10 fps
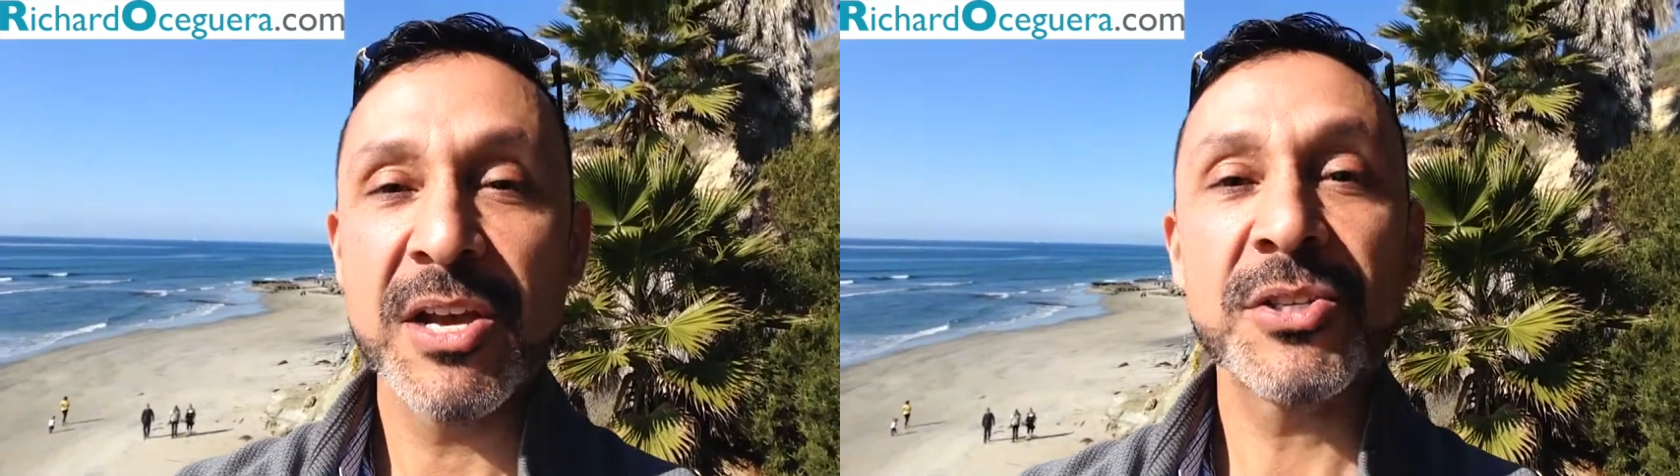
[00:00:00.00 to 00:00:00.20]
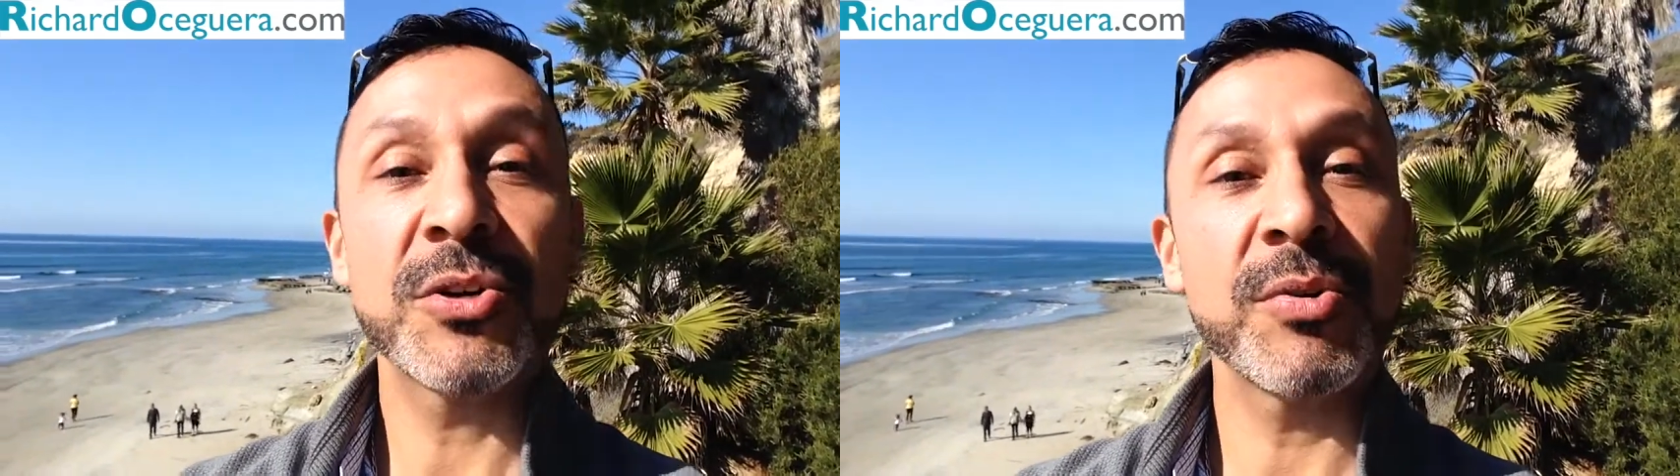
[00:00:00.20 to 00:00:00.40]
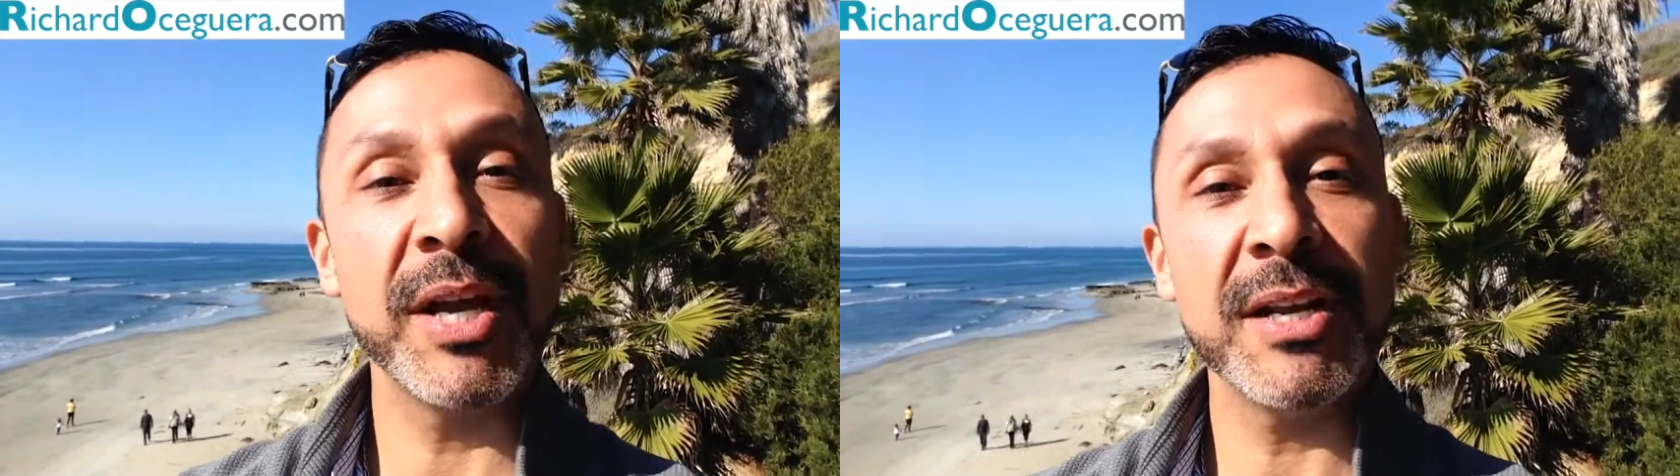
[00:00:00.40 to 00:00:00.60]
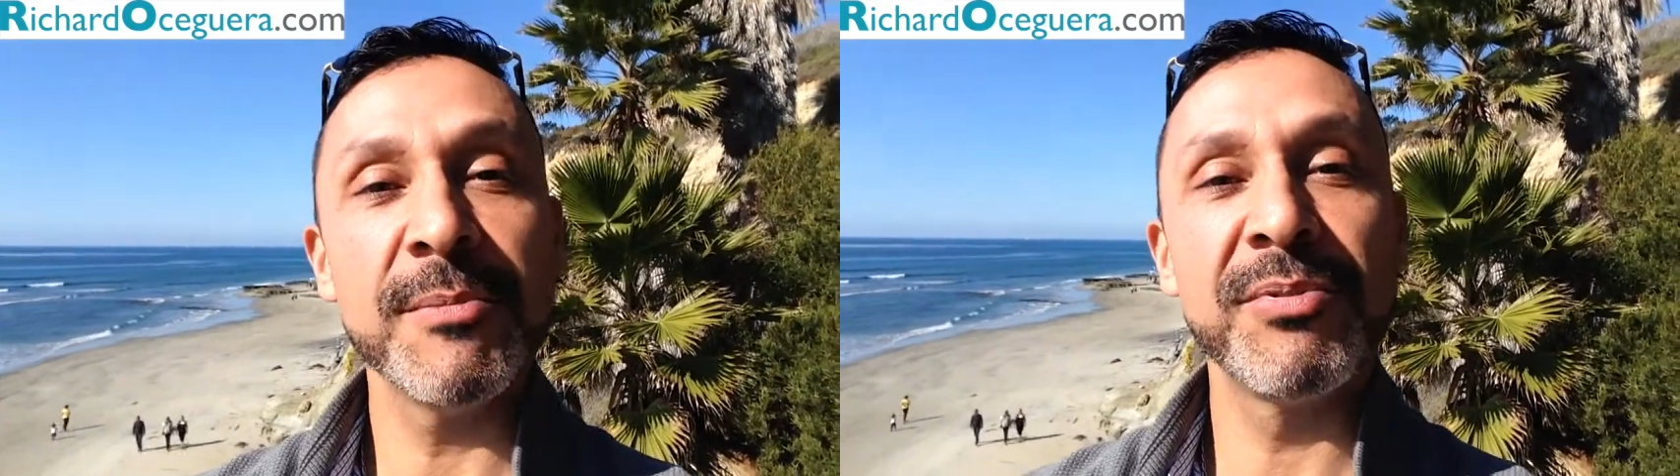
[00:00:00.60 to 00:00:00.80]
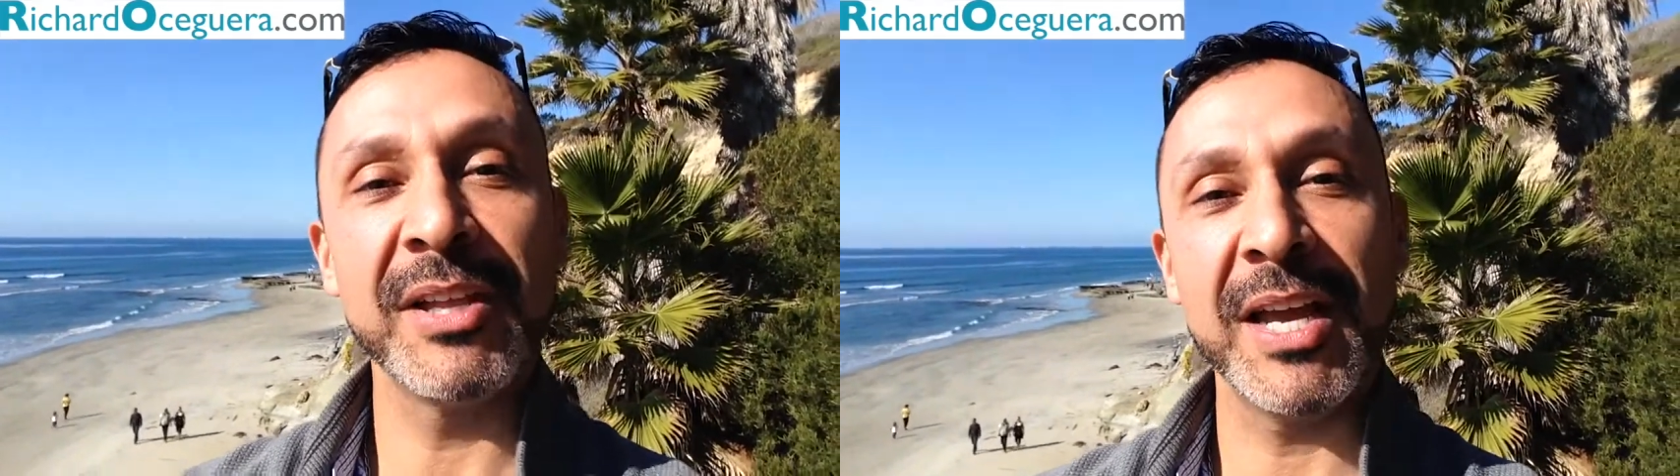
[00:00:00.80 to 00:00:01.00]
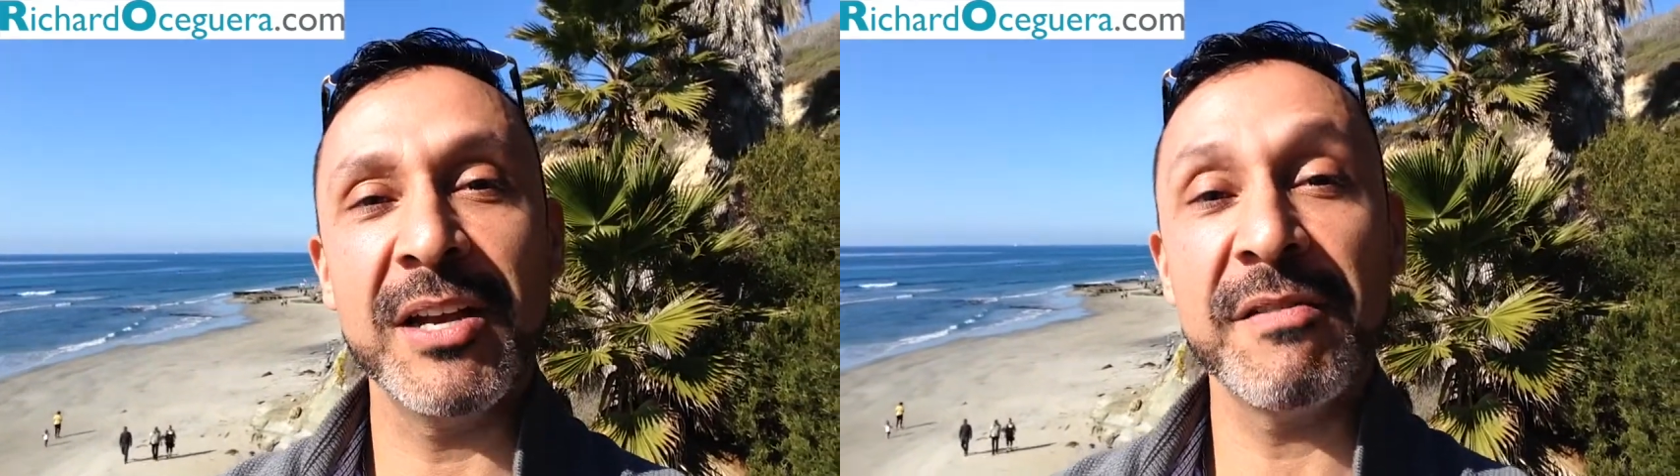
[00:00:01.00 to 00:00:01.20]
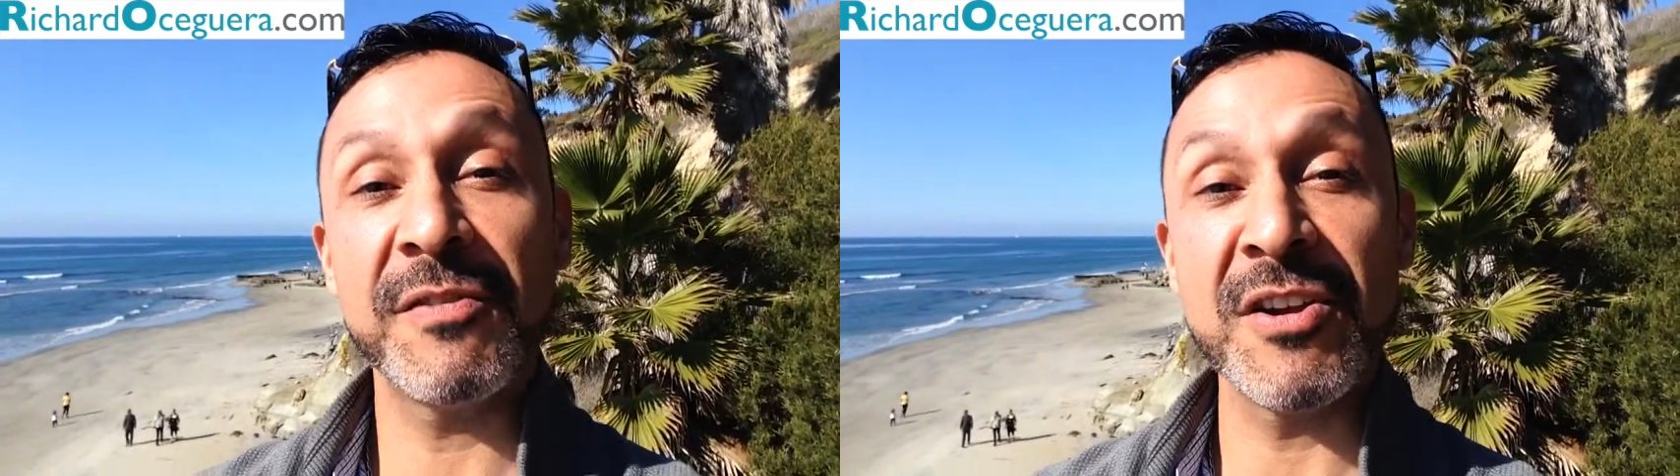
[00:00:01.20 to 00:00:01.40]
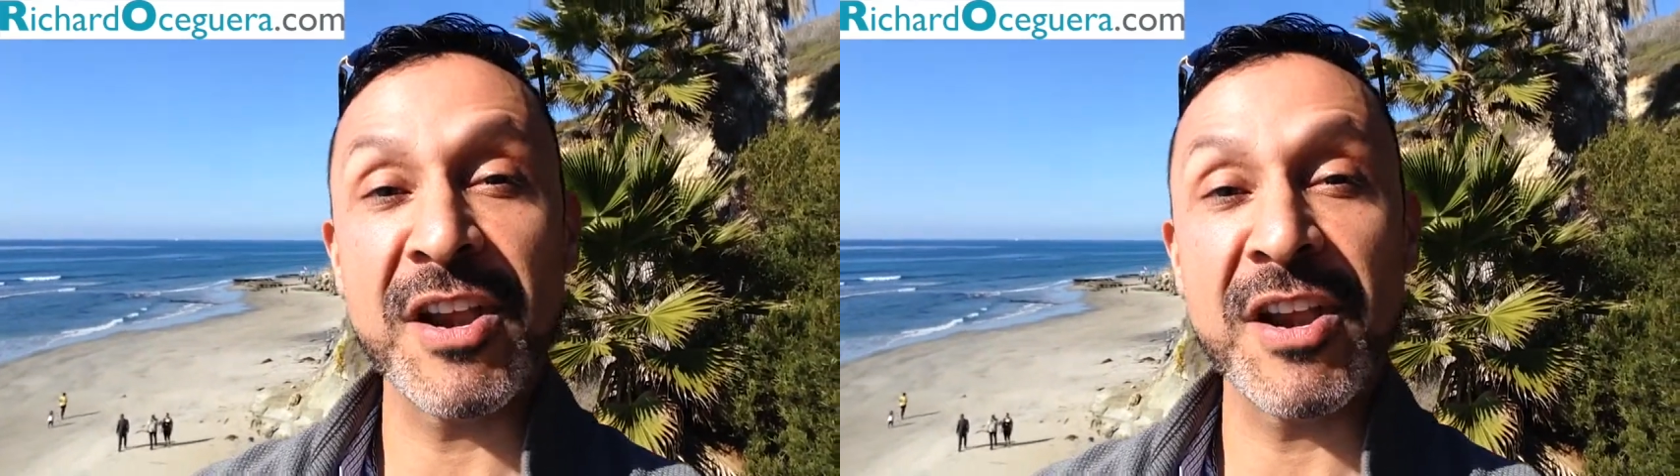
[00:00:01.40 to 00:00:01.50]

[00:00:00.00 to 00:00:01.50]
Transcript: So create a plan for